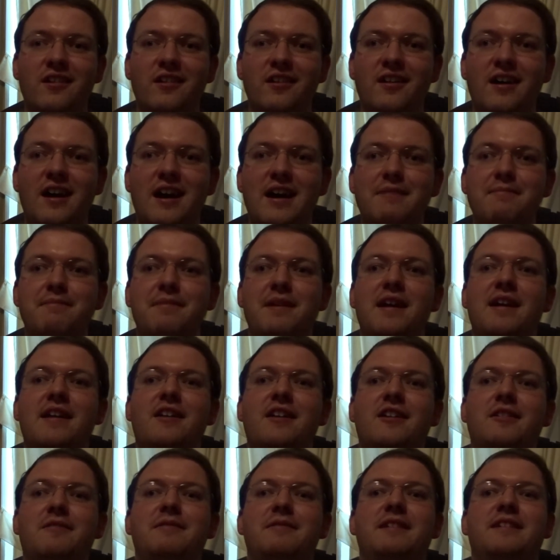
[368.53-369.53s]
lot
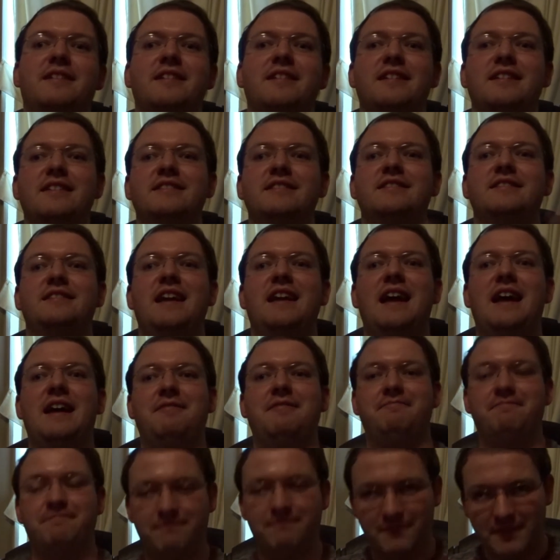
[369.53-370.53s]
better because,
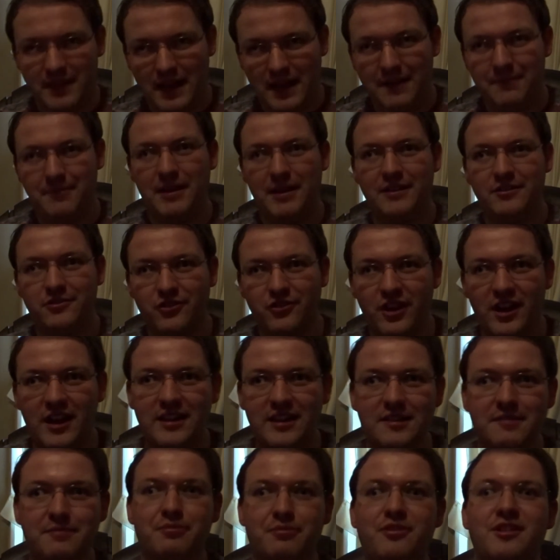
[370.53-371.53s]
yeah, I'm not
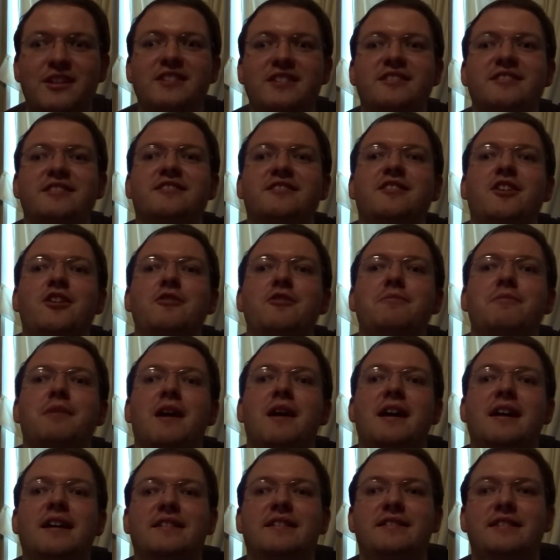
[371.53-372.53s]
trying to preach a
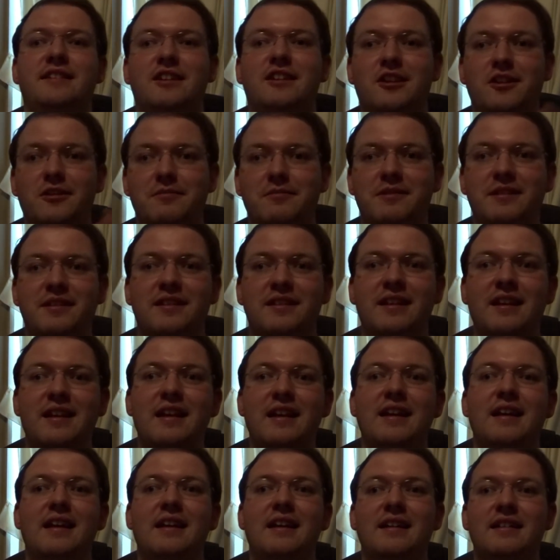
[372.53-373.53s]
soapbox here, but
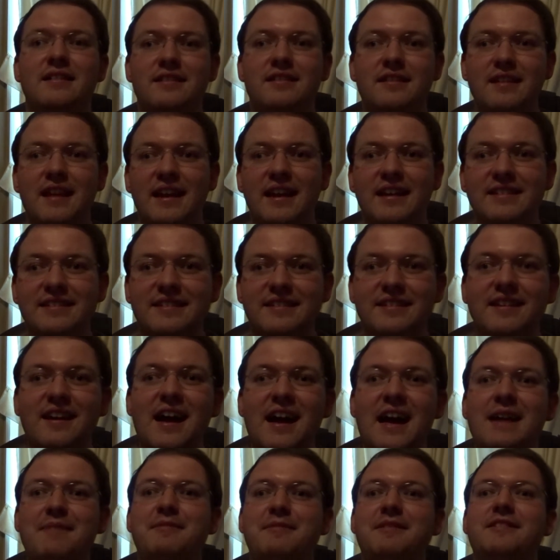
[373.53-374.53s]
today's
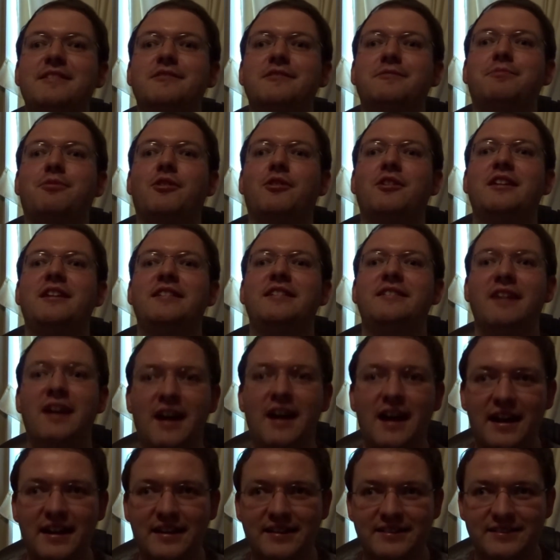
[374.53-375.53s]
climate is pretty
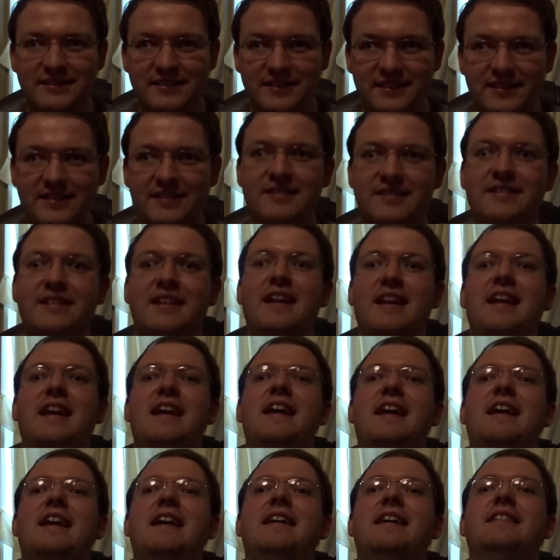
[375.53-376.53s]
toxic.
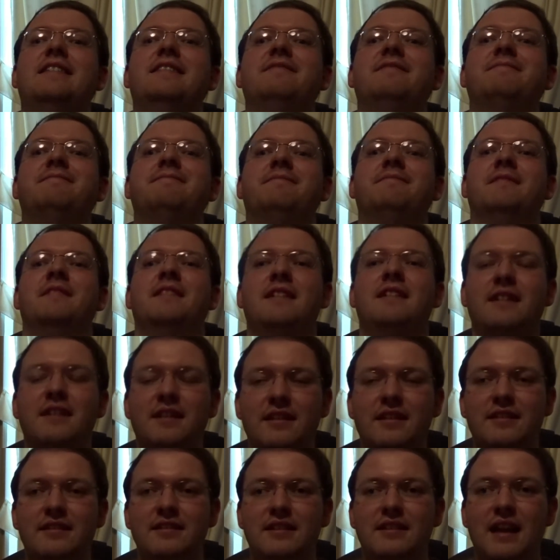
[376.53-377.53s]
And
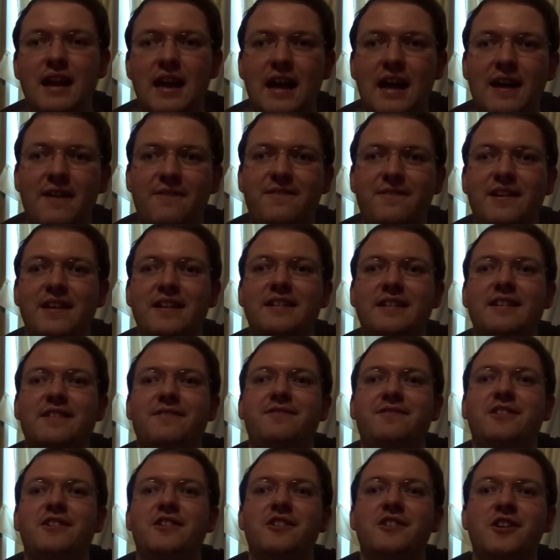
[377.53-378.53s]
yeah, I think
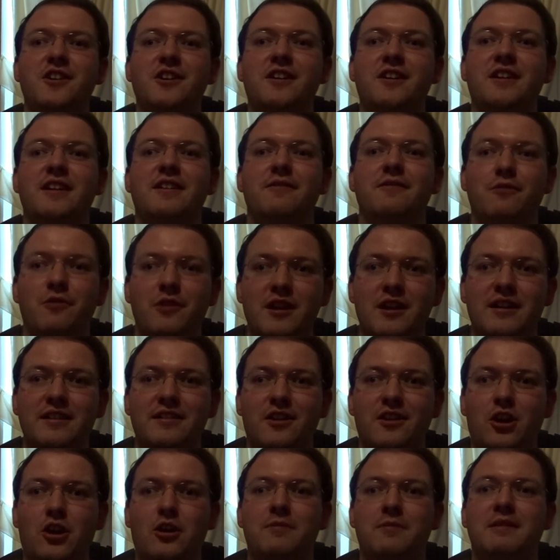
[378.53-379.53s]
if you look at
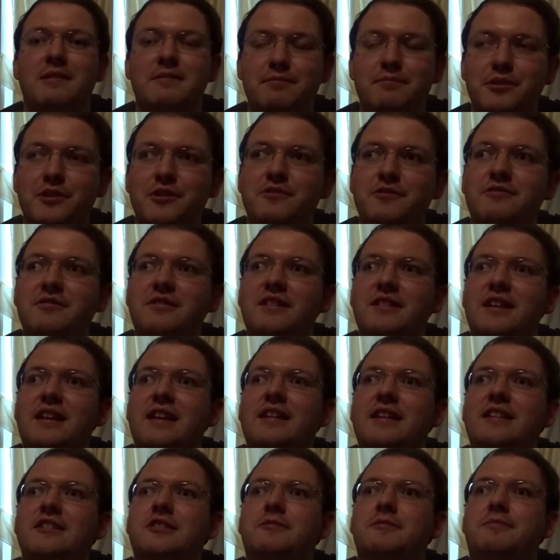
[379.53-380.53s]
what Herman Boone
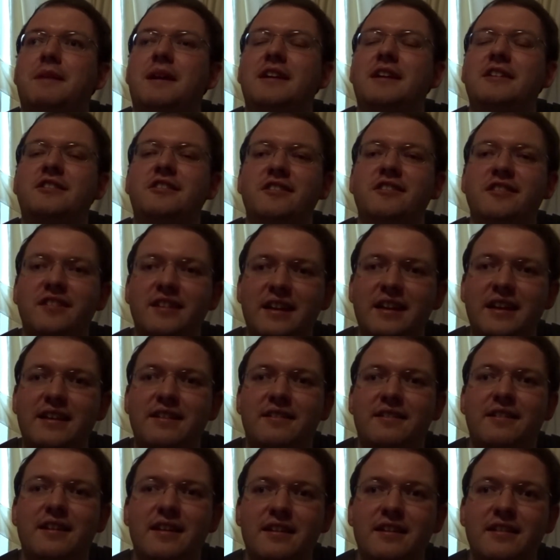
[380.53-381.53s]
did,
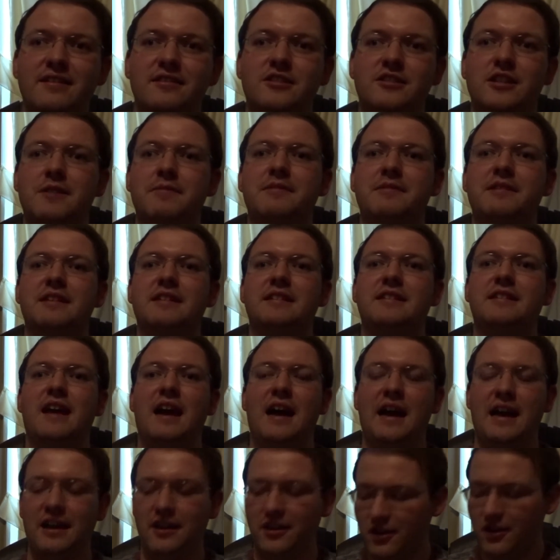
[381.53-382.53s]
especially some of the
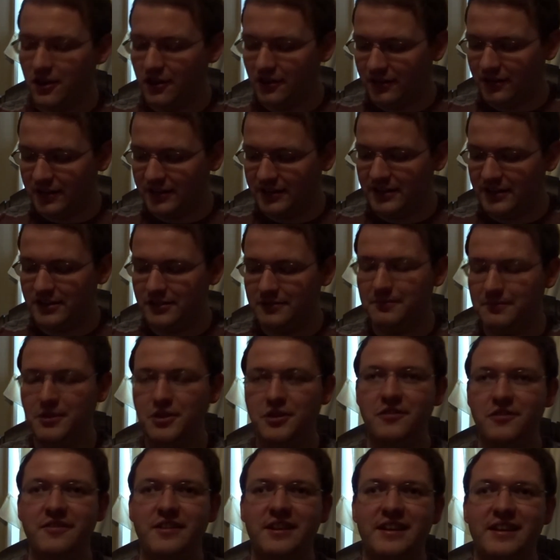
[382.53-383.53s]
dialogue in this
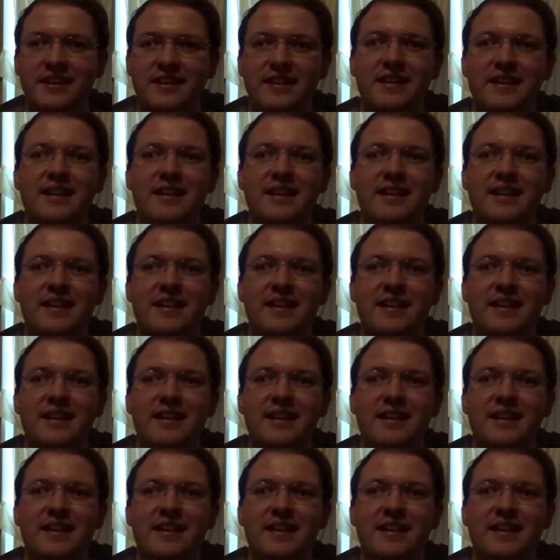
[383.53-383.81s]
movie,